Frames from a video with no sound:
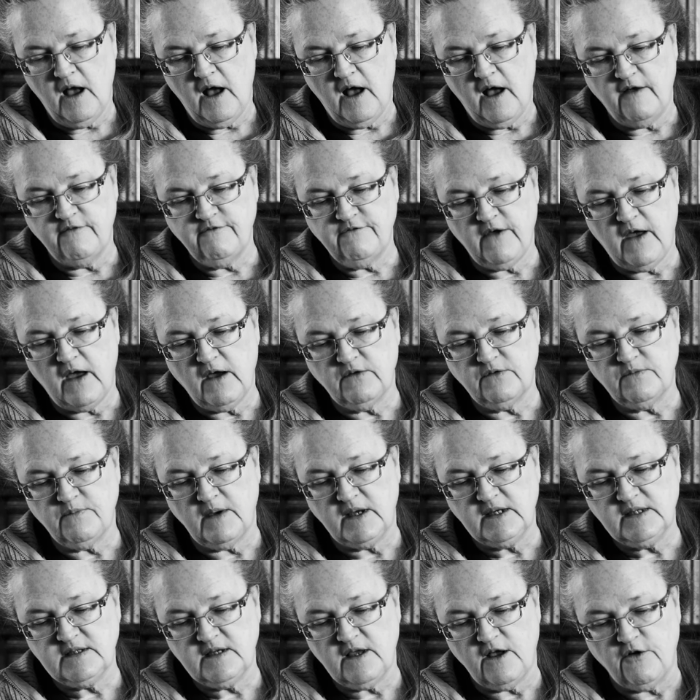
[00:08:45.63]
I found
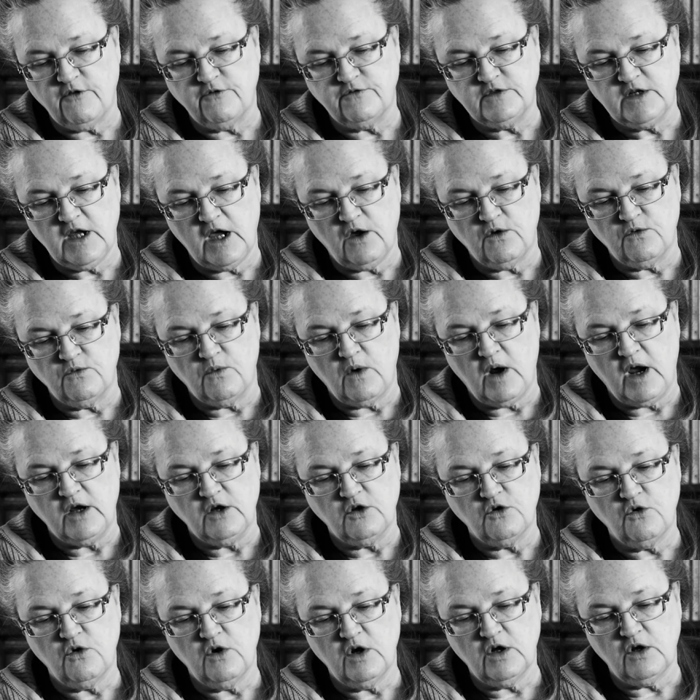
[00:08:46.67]
myself
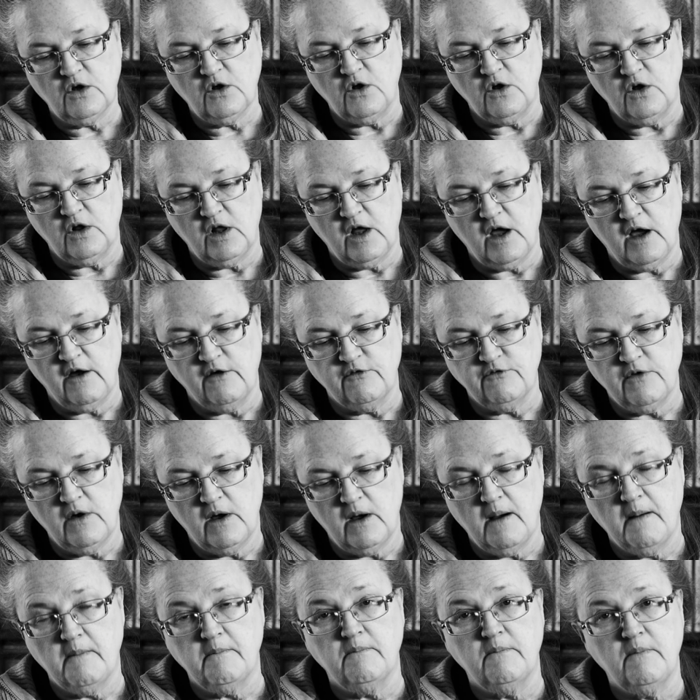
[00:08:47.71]
downright critical of
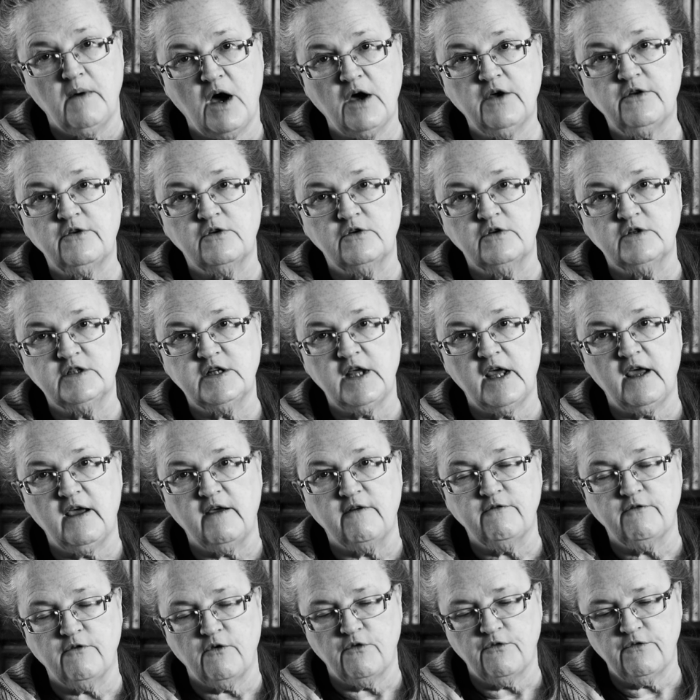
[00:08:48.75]
modern
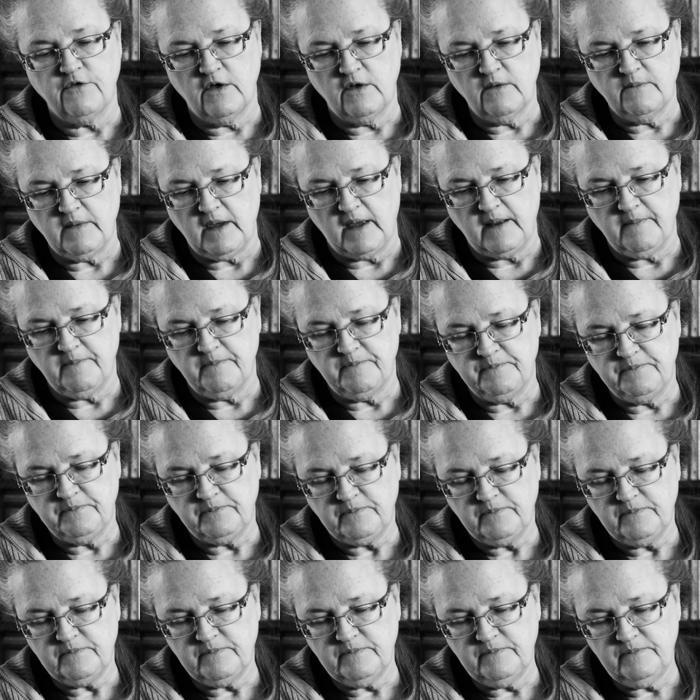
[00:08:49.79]
day fulfillment.
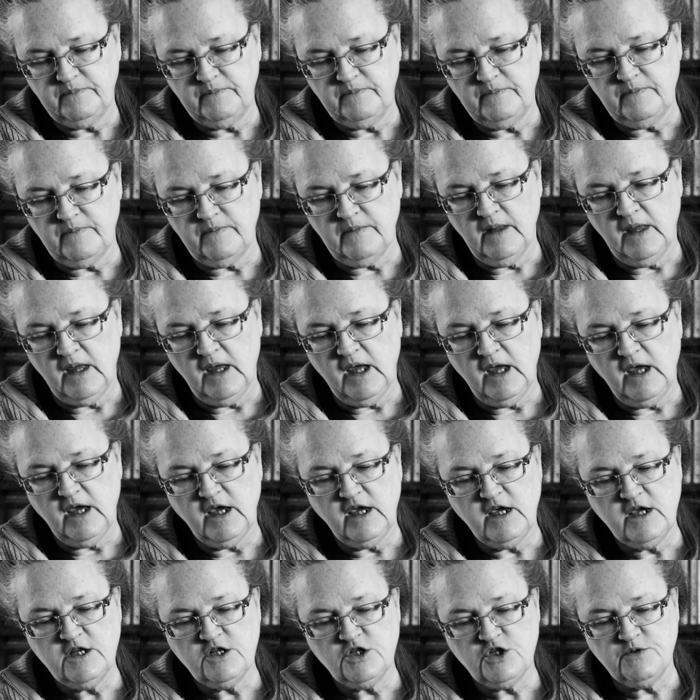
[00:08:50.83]

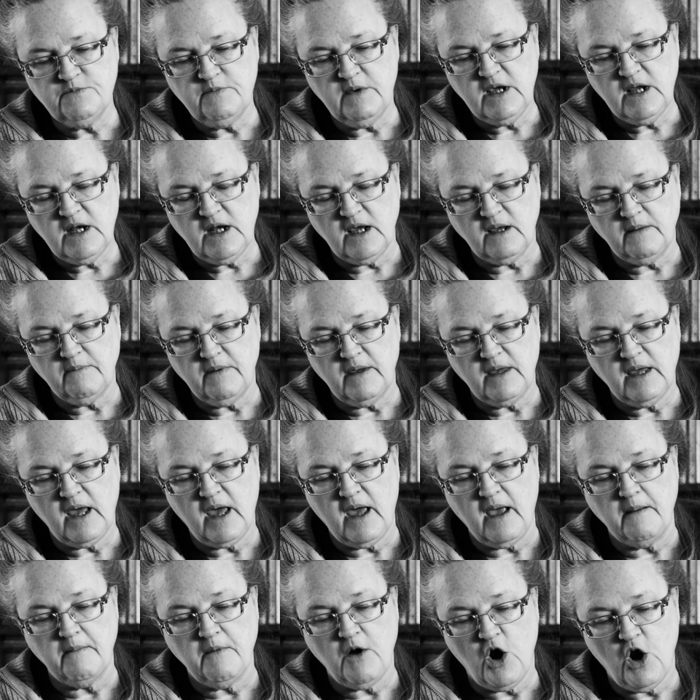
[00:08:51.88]
Each meeting
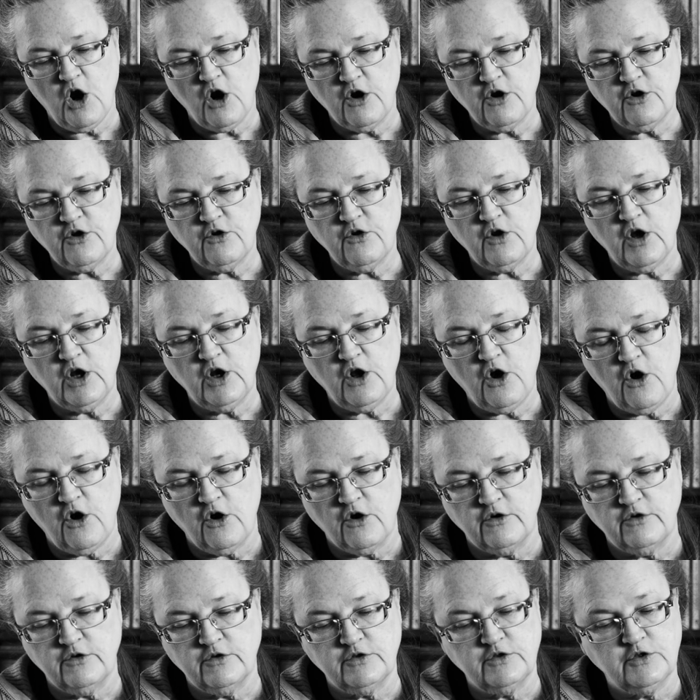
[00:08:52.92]
became harder and
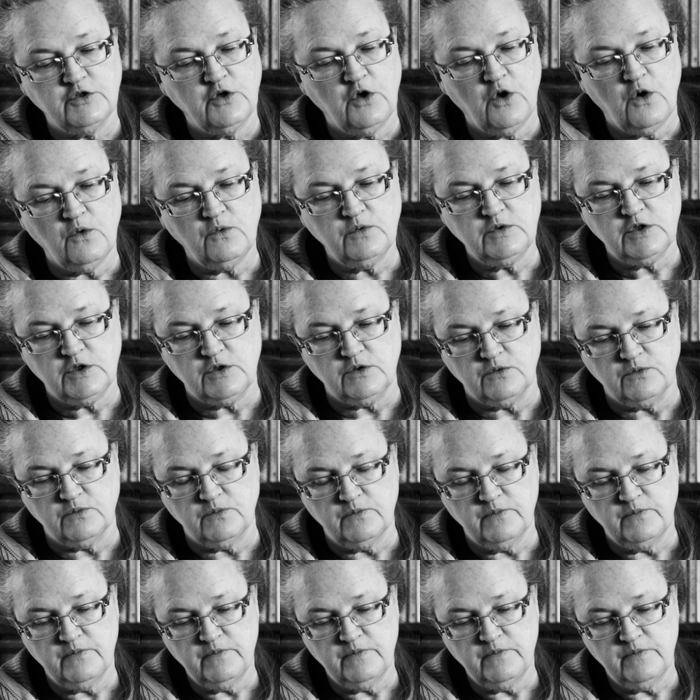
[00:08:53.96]
harder to go to.